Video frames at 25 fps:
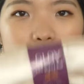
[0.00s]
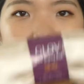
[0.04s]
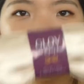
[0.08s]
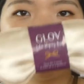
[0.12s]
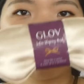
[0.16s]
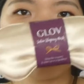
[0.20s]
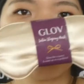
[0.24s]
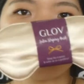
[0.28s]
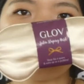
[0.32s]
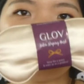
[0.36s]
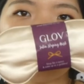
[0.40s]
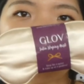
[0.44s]
you
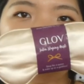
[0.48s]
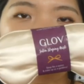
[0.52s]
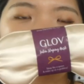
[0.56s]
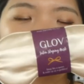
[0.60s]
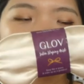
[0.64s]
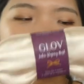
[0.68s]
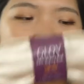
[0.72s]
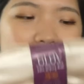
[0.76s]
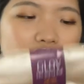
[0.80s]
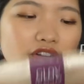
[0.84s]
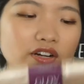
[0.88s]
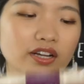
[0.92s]
put it all
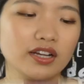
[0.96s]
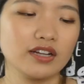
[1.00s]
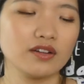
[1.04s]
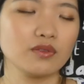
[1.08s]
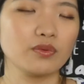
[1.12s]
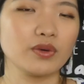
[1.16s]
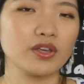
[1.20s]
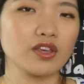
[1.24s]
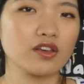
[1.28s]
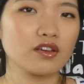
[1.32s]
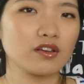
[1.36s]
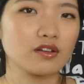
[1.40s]
over it
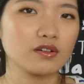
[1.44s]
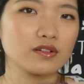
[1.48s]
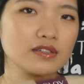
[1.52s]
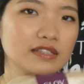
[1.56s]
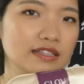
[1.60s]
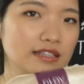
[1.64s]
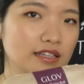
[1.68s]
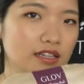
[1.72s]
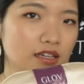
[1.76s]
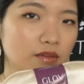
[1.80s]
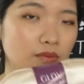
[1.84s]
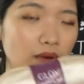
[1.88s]
when you go to
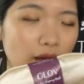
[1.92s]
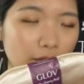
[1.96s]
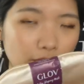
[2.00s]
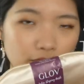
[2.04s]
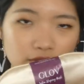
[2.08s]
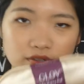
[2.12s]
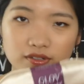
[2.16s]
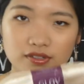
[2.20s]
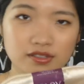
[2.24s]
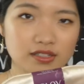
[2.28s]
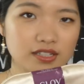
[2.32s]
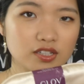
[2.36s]
sleep. I
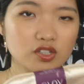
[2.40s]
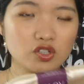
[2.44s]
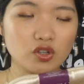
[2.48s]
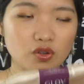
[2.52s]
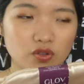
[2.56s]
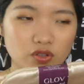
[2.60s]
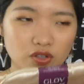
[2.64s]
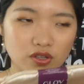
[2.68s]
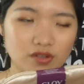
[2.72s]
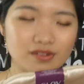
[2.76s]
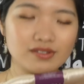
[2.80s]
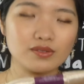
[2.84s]
personally
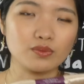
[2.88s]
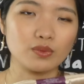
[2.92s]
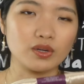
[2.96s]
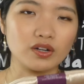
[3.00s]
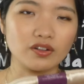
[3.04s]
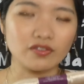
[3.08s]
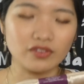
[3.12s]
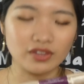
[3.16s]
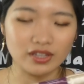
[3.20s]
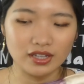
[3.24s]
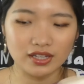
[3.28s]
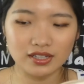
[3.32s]
don't use one
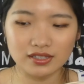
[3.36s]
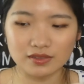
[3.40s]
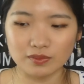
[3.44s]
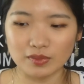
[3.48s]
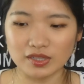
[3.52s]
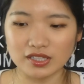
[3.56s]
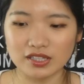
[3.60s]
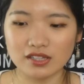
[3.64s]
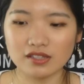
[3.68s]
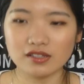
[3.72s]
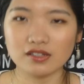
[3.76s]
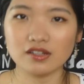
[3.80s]
of these. My
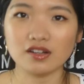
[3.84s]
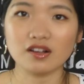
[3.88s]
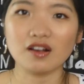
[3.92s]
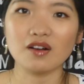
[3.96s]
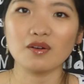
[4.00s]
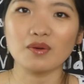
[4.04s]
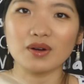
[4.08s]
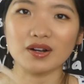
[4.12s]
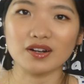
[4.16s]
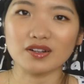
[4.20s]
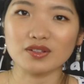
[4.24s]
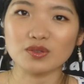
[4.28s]
sister
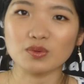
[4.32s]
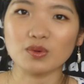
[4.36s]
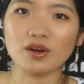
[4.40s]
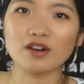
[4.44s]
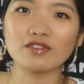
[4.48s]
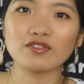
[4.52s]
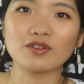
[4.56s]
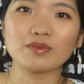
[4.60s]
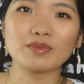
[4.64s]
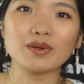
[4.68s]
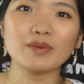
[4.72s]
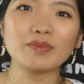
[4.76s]
got one as
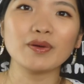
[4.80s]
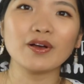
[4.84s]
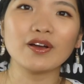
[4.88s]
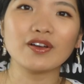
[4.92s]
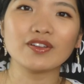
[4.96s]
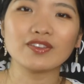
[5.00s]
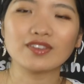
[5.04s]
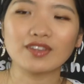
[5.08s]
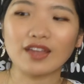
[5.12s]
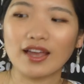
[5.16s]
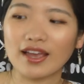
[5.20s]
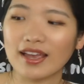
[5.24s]
well from her
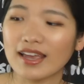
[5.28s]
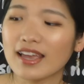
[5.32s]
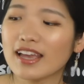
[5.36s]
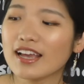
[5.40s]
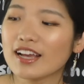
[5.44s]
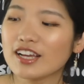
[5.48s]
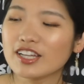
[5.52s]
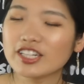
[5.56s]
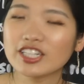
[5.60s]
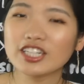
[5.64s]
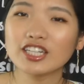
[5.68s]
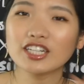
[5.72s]
birthday.
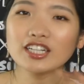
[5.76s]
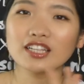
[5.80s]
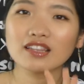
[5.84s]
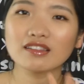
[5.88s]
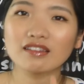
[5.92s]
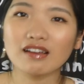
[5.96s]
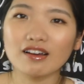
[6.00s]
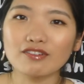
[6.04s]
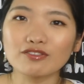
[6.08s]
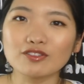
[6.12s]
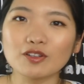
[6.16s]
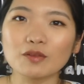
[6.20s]
She
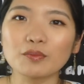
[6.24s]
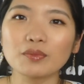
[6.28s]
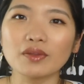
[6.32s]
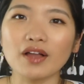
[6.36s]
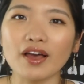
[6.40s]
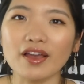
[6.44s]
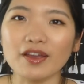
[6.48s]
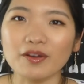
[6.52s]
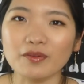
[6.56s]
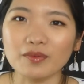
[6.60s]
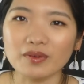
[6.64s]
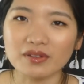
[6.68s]
loved to
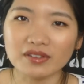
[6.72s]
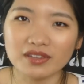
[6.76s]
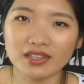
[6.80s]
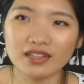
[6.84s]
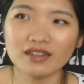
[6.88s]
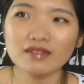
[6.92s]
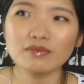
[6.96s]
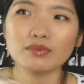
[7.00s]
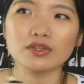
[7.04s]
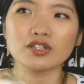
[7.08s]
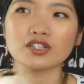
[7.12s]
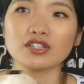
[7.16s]
play with
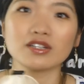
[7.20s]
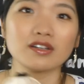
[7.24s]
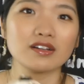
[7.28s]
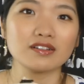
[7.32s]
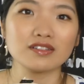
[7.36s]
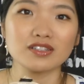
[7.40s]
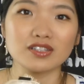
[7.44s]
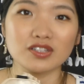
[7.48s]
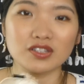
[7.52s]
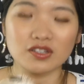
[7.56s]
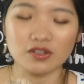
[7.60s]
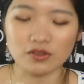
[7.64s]
it, but she
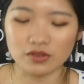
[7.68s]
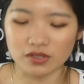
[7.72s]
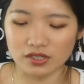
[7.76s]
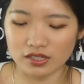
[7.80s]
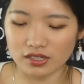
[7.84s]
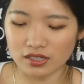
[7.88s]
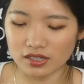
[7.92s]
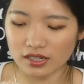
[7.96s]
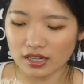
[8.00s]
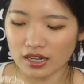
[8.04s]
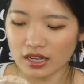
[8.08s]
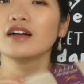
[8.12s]
doesn't use
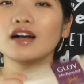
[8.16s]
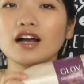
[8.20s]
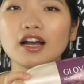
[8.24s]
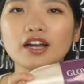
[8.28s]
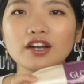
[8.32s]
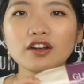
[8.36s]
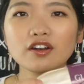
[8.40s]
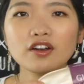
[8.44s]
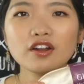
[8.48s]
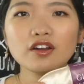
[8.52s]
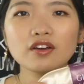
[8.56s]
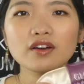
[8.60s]
it. I
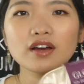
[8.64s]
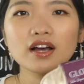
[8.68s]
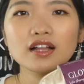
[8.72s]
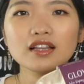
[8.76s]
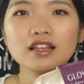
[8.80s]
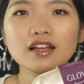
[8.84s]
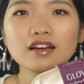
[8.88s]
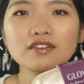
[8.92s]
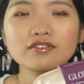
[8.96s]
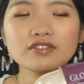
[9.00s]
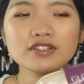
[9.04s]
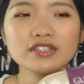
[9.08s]
don't know, I
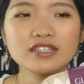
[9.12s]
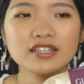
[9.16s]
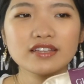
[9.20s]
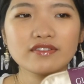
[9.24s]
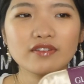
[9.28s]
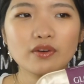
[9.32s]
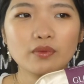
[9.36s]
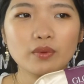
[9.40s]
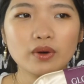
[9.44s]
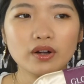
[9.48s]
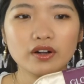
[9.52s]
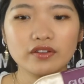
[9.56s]
love
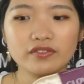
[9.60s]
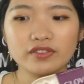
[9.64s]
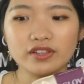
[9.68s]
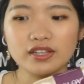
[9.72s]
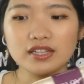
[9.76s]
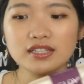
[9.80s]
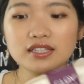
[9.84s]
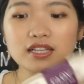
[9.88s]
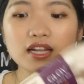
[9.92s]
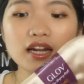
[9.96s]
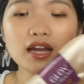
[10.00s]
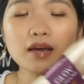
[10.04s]
receiving one of
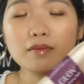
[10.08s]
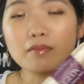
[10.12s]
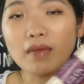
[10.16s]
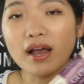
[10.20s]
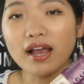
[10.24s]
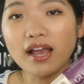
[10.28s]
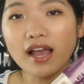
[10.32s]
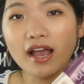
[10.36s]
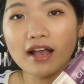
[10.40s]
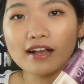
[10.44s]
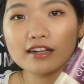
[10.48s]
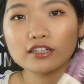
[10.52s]
these, and I
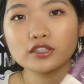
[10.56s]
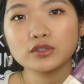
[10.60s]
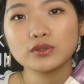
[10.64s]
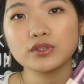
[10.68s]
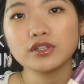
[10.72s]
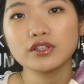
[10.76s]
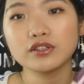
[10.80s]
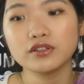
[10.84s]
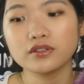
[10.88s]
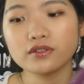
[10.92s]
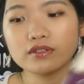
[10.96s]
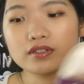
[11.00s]
might
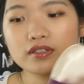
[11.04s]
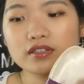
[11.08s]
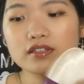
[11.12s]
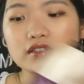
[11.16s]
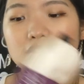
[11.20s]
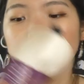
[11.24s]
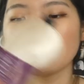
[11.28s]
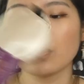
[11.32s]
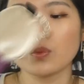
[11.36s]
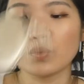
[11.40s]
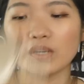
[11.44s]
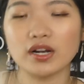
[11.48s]
actually use
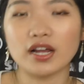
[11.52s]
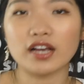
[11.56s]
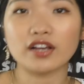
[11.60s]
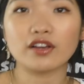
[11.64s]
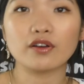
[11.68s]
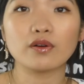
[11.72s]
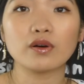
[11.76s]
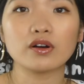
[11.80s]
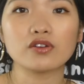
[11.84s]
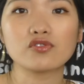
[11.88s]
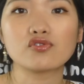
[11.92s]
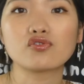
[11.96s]
this when I
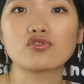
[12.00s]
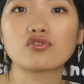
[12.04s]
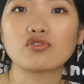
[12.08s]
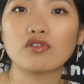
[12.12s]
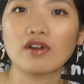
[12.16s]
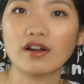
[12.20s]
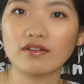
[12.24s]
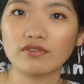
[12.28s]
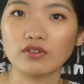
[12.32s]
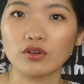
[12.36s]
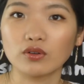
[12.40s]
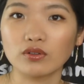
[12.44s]
go on
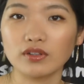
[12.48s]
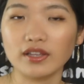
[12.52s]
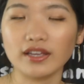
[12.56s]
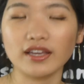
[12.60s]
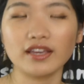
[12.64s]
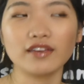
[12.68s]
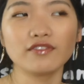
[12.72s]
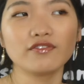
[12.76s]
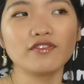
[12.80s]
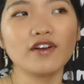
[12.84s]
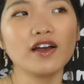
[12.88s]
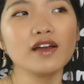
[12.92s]
travel.
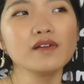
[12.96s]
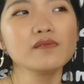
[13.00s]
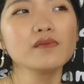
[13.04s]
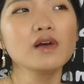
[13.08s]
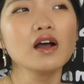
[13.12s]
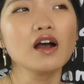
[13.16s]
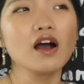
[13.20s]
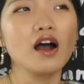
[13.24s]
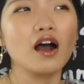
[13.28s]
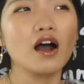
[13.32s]
Like if I'm